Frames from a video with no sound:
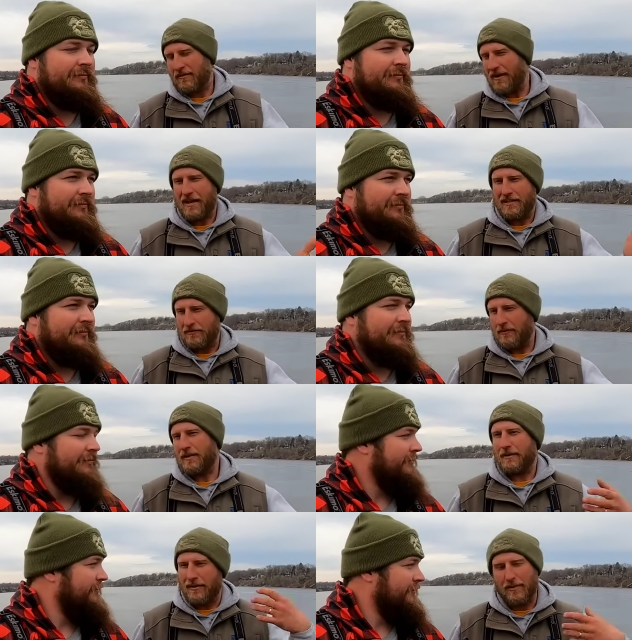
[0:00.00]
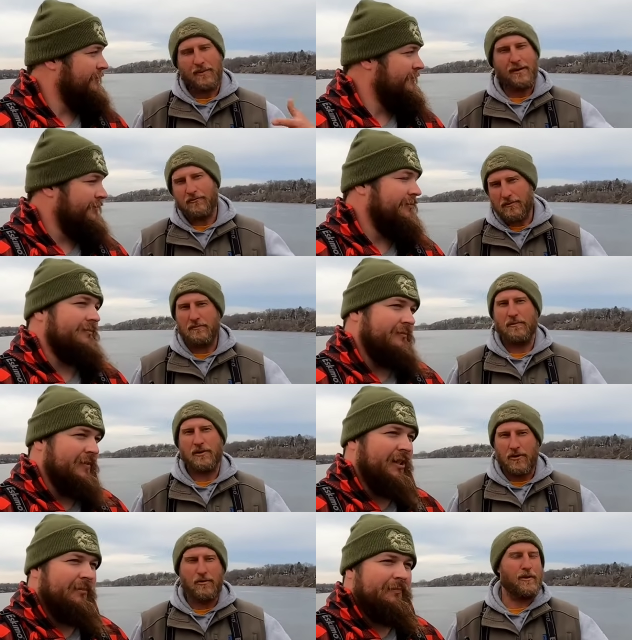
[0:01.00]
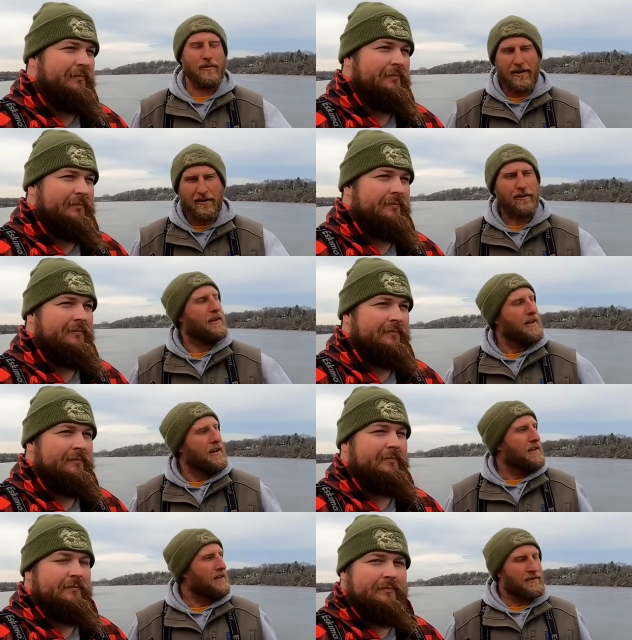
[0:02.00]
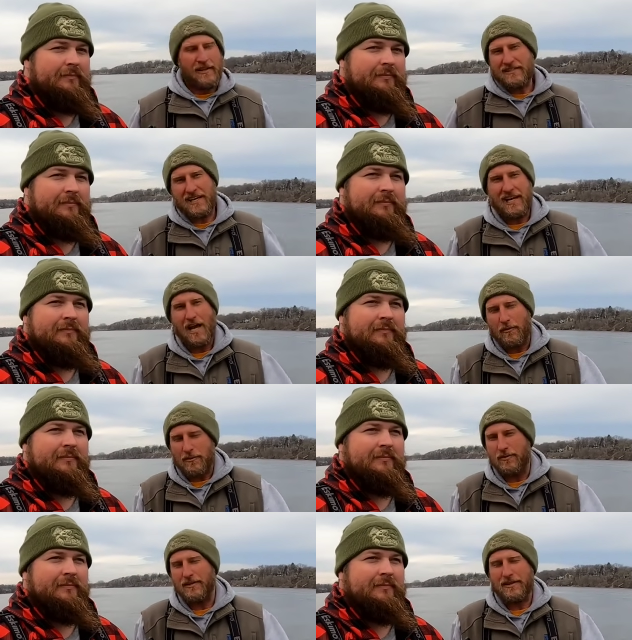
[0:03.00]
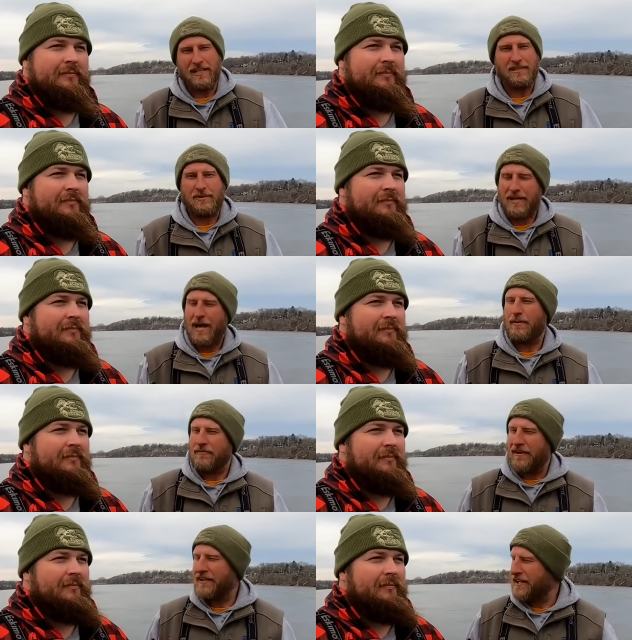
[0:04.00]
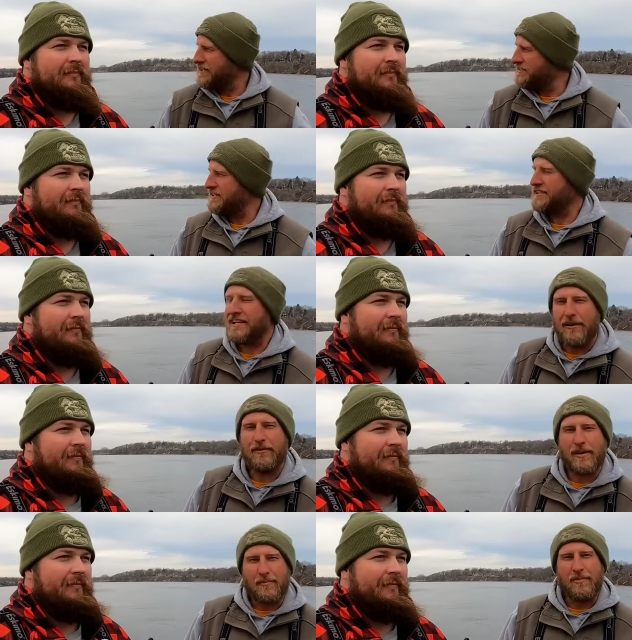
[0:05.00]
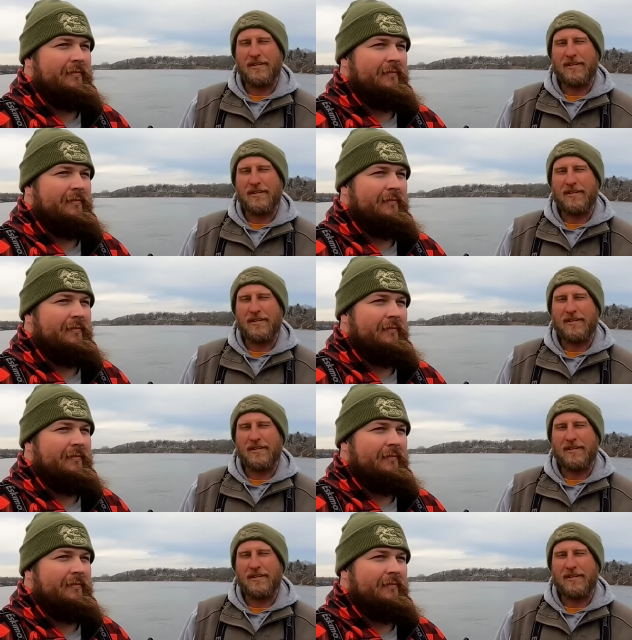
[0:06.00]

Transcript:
Speaker 1: If they're active, okay, we get away from them. We know yep. they're there. You know, that's kind of how we're doing things. But now we finally got to sit down on a